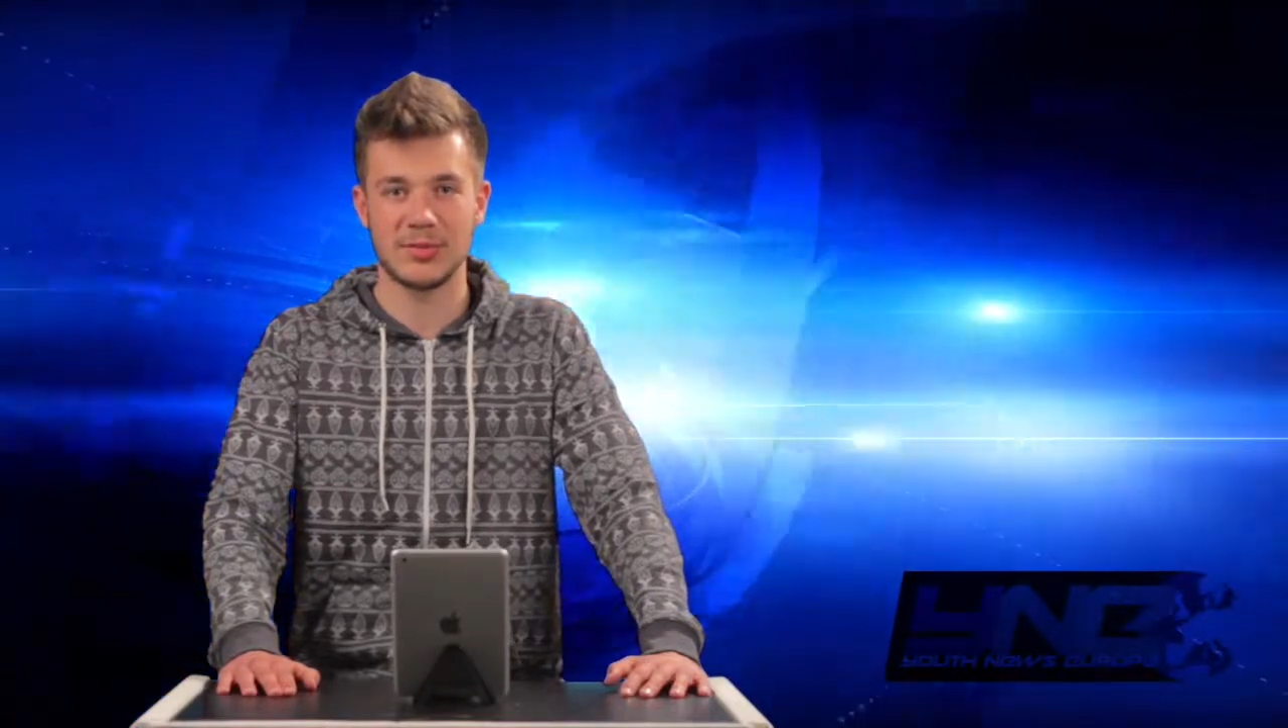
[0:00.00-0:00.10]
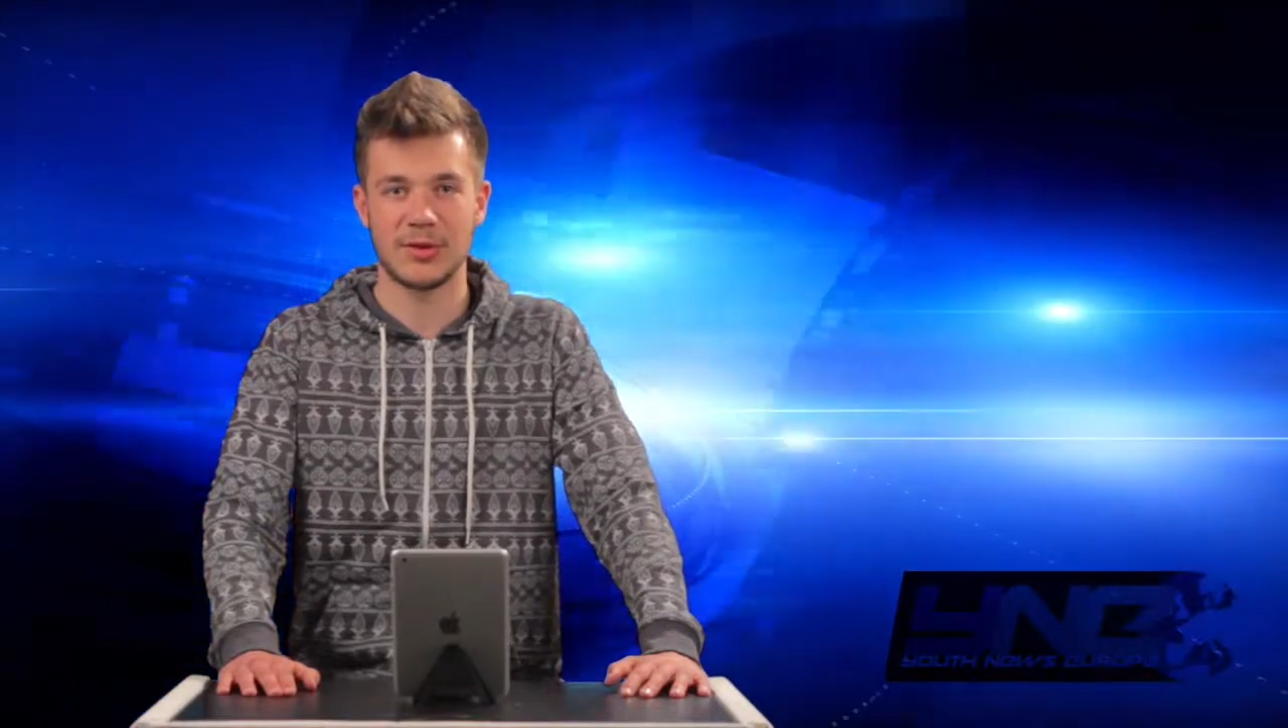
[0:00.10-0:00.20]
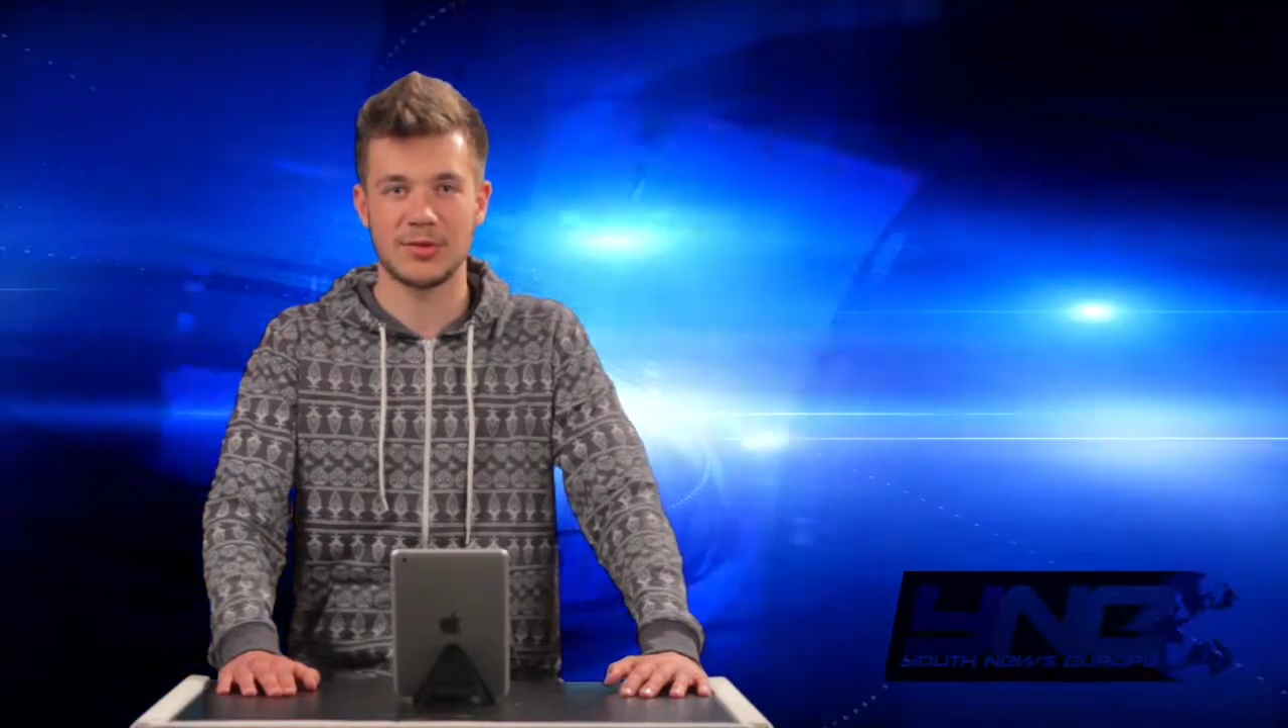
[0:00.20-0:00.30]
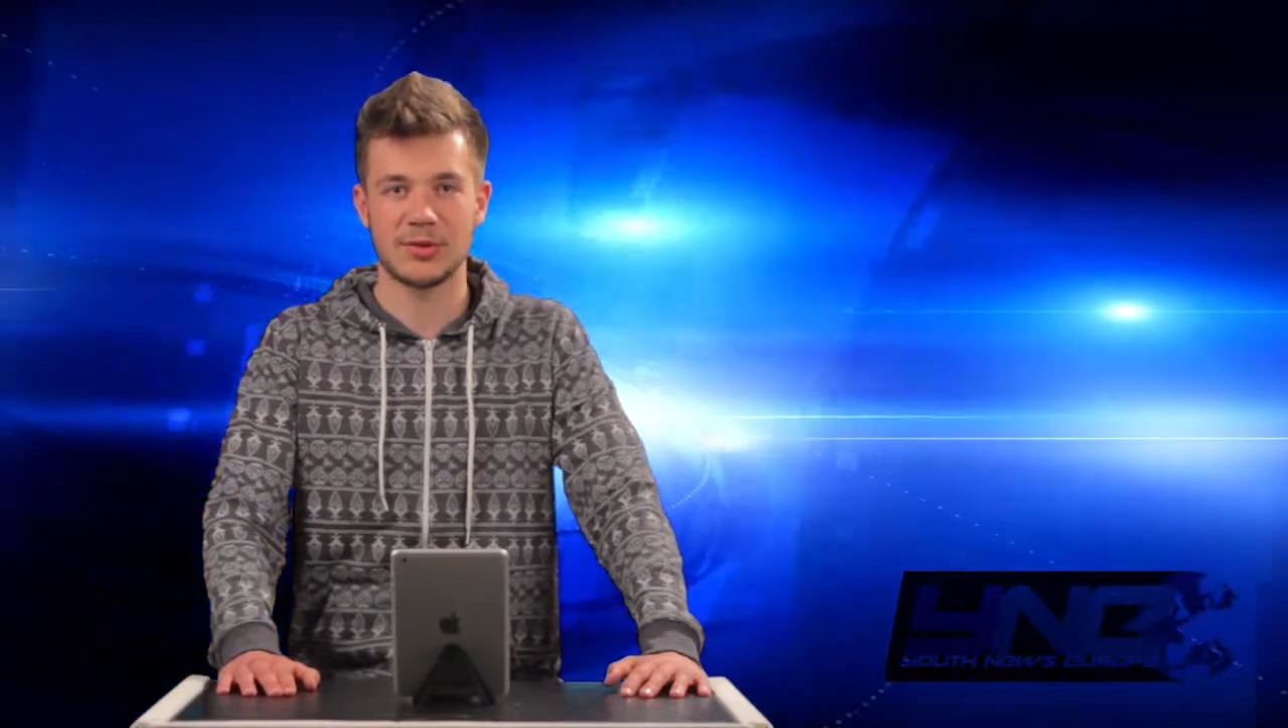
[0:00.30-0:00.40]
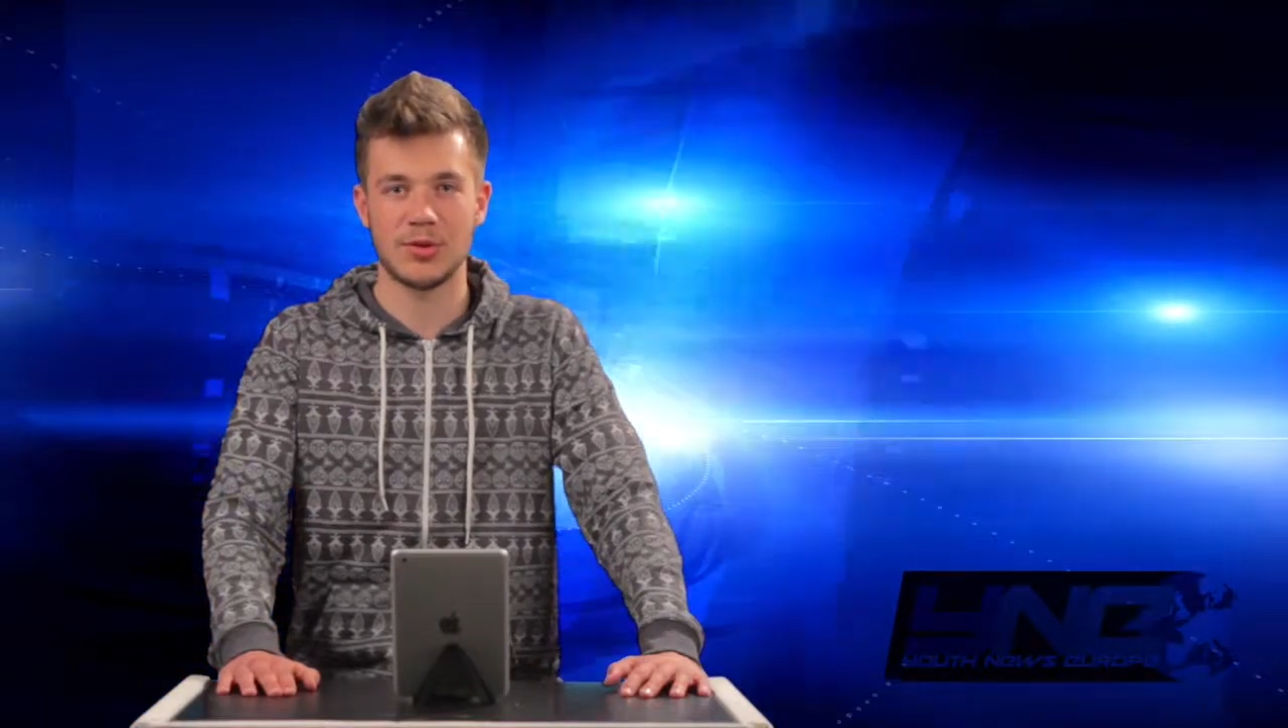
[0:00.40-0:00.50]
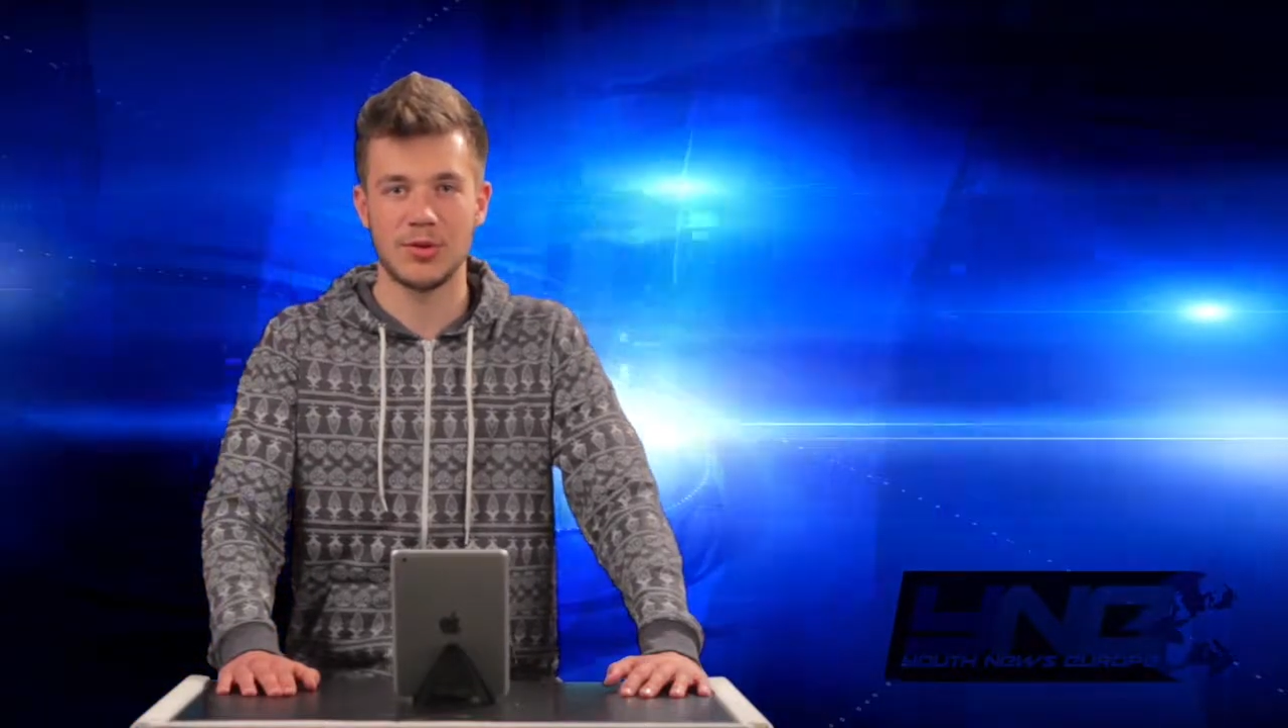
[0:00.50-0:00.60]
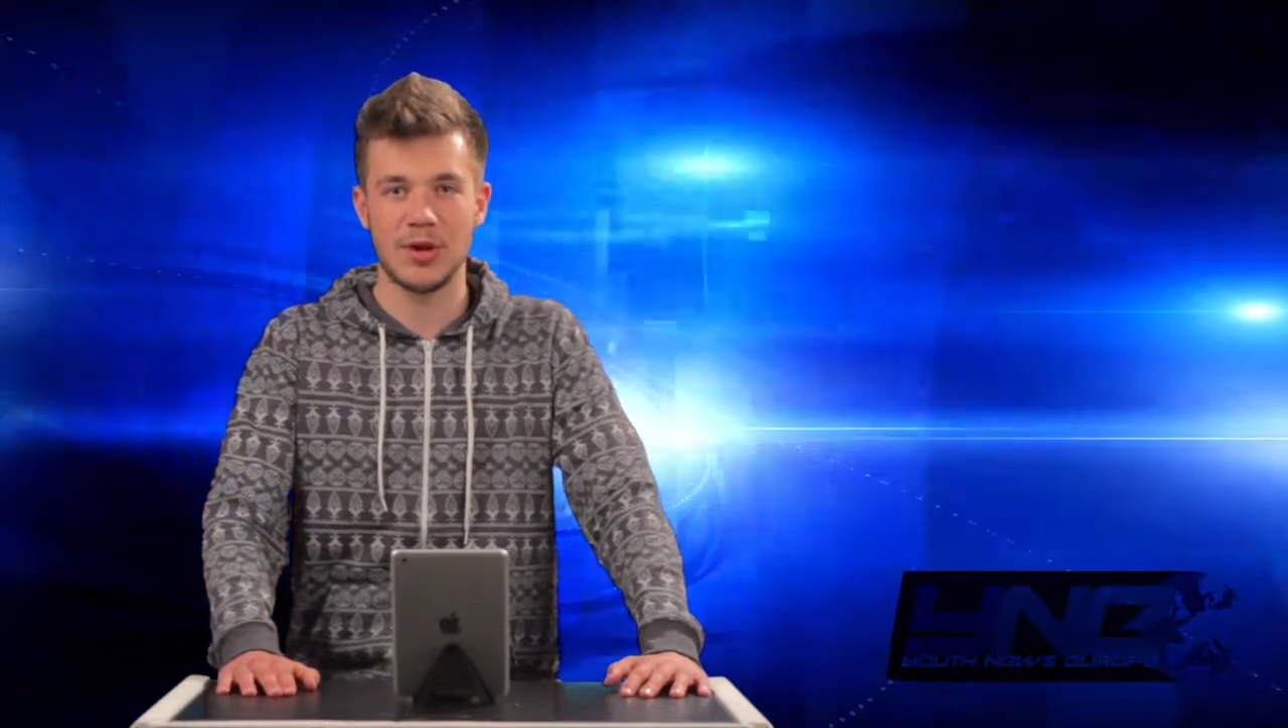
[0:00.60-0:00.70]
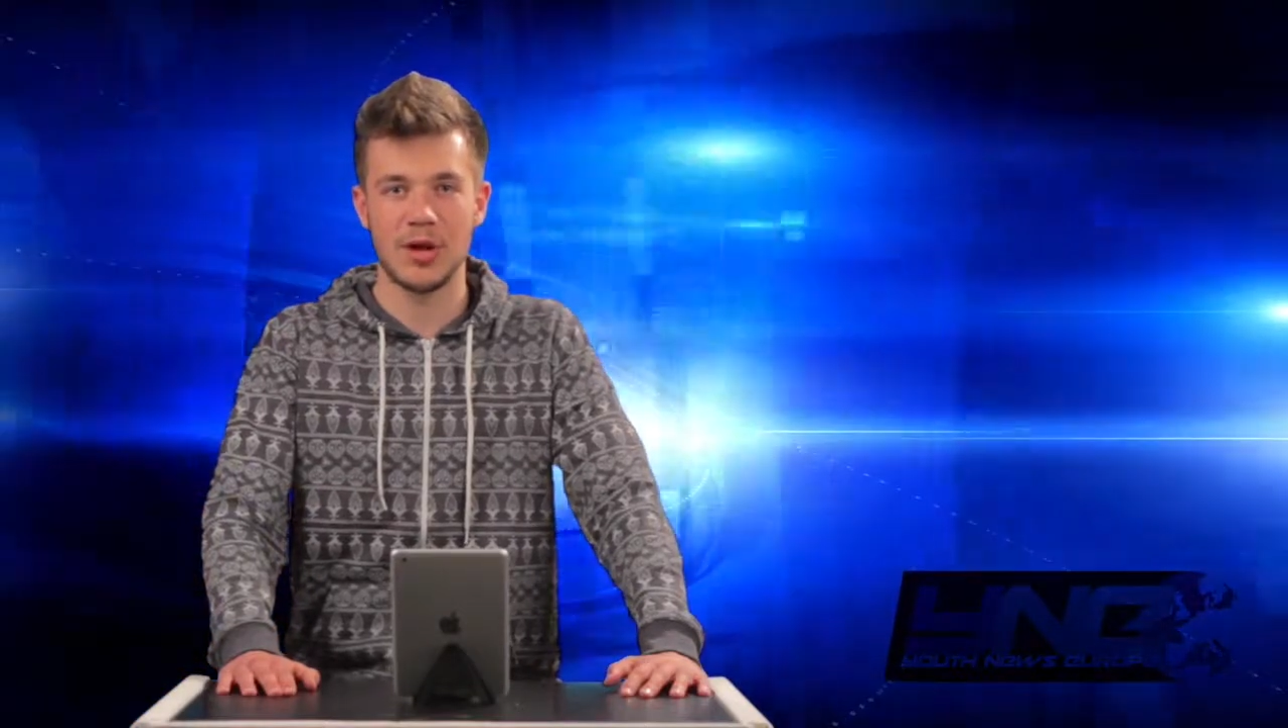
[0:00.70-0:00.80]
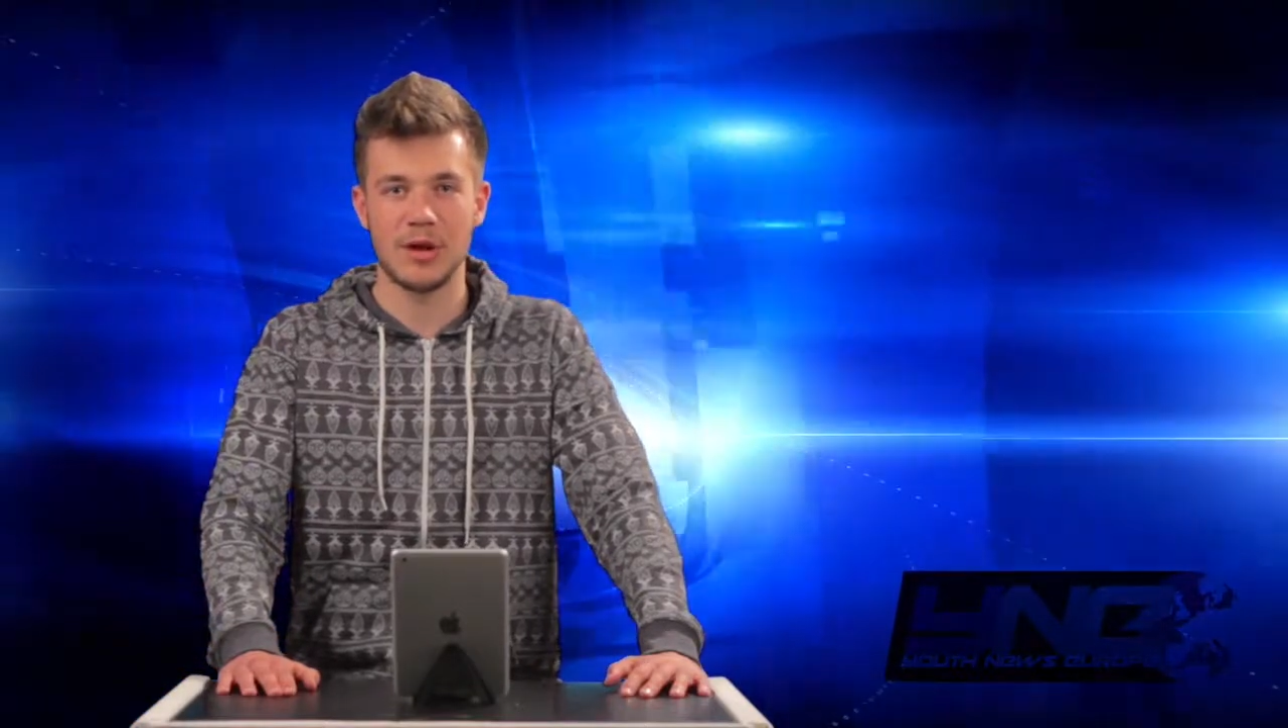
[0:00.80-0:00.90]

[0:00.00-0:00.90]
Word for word: about school,